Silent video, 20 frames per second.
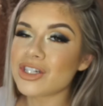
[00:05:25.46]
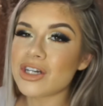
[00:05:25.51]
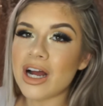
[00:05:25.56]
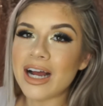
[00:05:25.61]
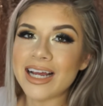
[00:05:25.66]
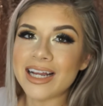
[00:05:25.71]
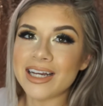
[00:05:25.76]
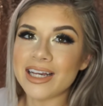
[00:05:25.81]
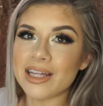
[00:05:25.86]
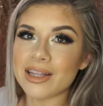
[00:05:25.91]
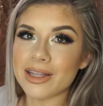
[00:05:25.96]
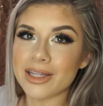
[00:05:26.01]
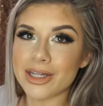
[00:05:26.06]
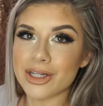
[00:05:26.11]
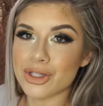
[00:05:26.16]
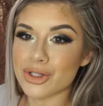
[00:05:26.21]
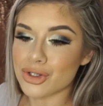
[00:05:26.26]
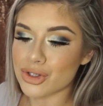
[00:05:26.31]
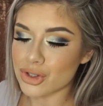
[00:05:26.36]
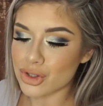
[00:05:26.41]
not
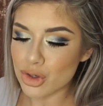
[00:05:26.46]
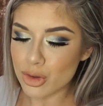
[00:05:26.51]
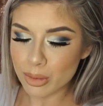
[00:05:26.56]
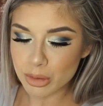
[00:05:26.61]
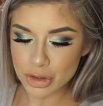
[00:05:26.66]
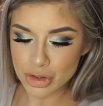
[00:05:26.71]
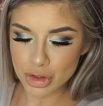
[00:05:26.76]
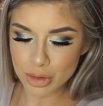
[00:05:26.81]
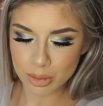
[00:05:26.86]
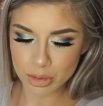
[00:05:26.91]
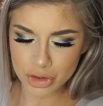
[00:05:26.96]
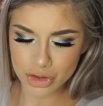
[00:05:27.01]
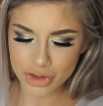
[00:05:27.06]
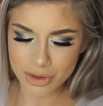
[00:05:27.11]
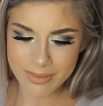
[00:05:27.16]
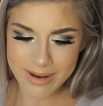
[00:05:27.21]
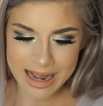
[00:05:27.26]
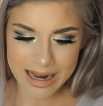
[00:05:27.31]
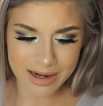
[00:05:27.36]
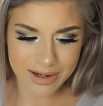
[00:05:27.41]
anything super, super
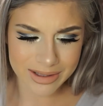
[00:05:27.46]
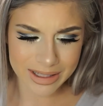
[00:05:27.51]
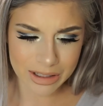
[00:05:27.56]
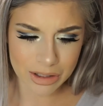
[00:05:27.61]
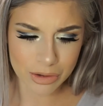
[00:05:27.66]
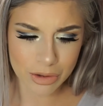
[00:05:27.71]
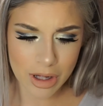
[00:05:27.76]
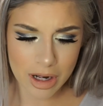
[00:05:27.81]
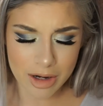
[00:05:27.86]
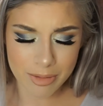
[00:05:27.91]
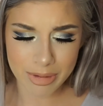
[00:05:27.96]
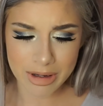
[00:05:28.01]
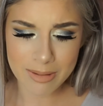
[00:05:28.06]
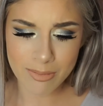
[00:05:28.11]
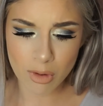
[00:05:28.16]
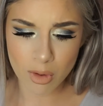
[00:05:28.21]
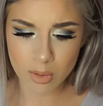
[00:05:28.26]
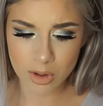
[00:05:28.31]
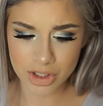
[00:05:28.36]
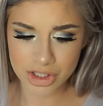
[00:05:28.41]
dramatic like a lot of
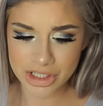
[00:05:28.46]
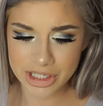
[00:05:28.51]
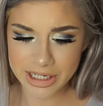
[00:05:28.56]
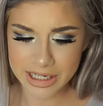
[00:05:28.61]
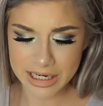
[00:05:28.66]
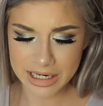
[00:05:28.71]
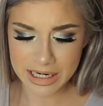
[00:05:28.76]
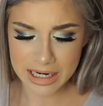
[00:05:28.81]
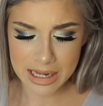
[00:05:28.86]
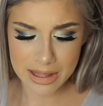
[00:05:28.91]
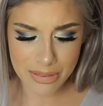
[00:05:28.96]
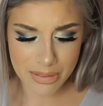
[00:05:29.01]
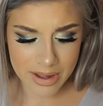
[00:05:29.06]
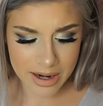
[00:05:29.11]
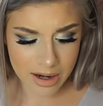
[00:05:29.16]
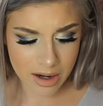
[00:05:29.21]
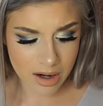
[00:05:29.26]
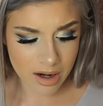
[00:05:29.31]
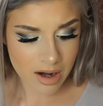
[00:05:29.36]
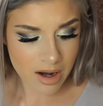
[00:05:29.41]
people were digging in
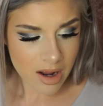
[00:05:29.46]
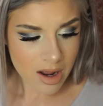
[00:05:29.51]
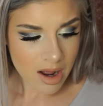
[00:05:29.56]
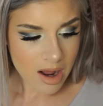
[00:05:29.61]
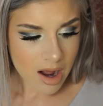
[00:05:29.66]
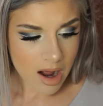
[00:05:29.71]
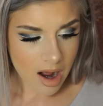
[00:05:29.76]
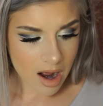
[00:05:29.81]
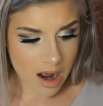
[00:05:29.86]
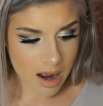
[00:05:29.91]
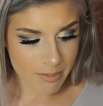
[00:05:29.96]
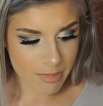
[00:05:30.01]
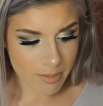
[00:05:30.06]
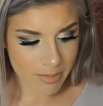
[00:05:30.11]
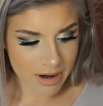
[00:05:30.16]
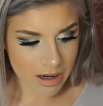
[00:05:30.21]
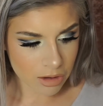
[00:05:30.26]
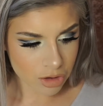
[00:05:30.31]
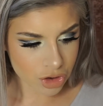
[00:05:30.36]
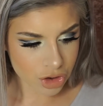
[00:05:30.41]
there.
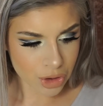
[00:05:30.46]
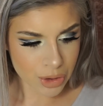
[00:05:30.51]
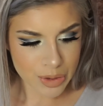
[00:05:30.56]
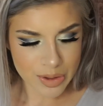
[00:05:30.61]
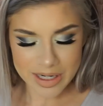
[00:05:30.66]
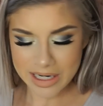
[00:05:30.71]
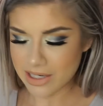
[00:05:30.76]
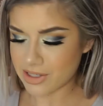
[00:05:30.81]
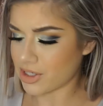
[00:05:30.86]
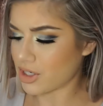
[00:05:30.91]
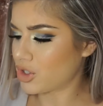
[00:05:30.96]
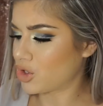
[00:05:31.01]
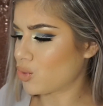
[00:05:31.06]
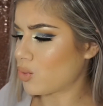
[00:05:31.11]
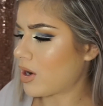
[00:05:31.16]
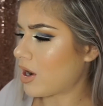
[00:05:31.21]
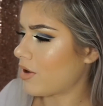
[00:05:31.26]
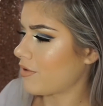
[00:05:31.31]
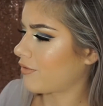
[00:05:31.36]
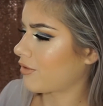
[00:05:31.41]
But I'll show you guys as
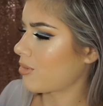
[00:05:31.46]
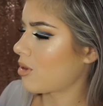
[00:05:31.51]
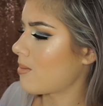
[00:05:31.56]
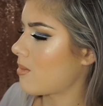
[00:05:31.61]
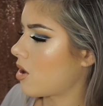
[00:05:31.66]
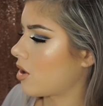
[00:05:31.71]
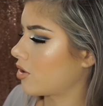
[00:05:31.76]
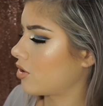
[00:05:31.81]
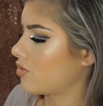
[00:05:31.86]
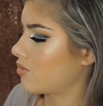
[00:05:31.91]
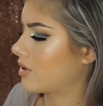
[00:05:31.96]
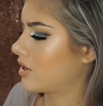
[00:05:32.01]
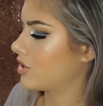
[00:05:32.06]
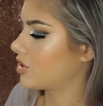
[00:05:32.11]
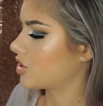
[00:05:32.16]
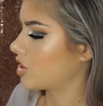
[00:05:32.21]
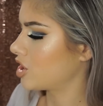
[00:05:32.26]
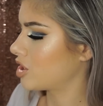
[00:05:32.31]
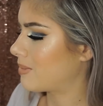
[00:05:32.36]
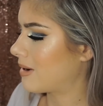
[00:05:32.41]
well from the Modern
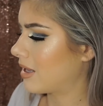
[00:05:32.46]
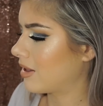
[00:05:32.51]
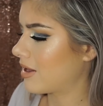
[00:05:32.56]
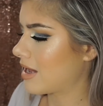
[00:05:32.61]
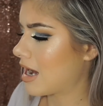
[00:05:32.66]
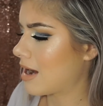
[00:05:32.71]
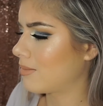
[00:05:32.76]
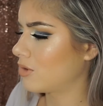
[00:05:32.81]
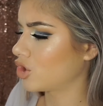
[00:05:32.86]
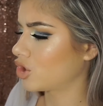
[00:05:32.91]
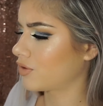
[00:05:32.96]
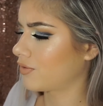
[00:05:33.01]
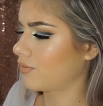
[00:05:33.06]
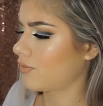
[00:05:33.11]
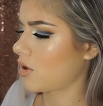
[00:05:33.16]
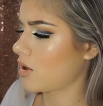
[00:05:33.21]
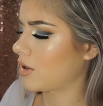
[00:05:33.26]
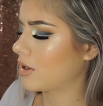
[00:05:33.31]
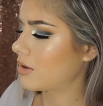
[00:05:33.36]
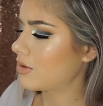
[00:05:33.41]
Renaissance palette how much
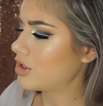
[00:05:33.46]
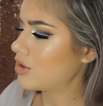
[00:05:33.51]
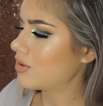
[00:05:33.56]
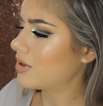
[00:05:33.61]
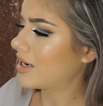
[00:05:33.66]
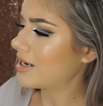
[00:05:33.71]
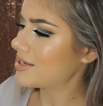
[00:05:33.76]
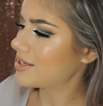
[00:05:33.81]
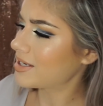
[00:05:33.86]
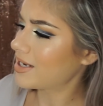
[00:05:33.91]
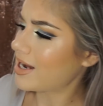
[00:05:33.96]
fallout you guys